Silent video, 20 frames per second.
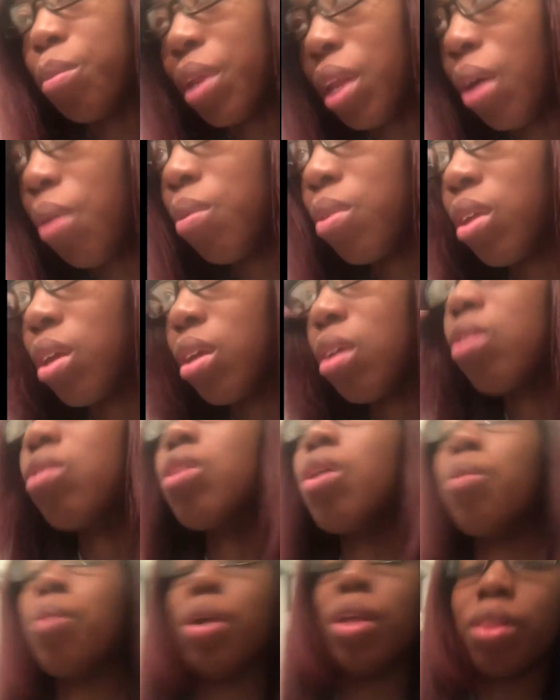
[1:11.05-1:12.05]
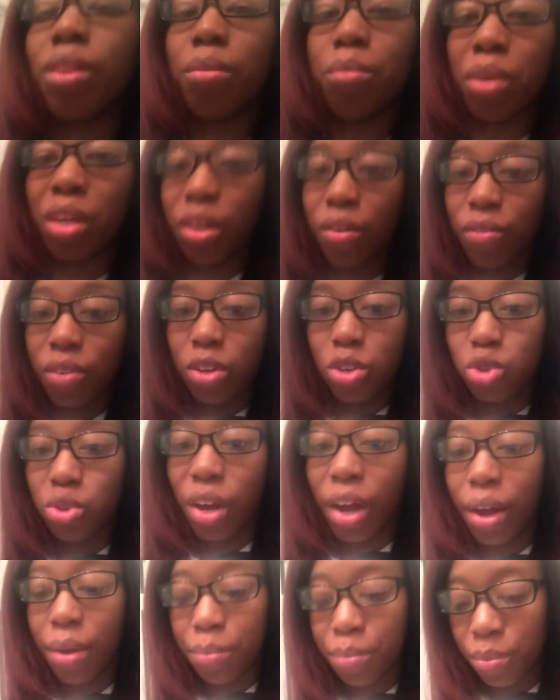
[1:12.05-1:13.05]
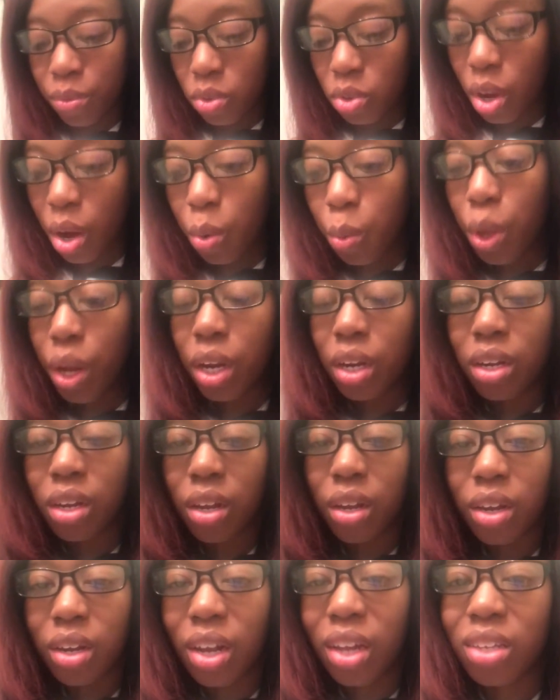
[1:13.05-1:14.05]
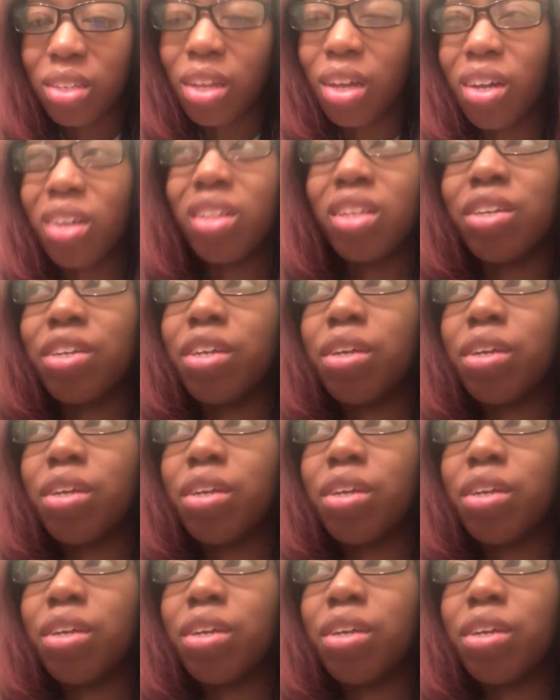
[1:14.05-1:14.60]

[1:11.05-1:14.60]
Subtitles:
And I was like, you know what? Let me give it a try. So I went in there and I saw clear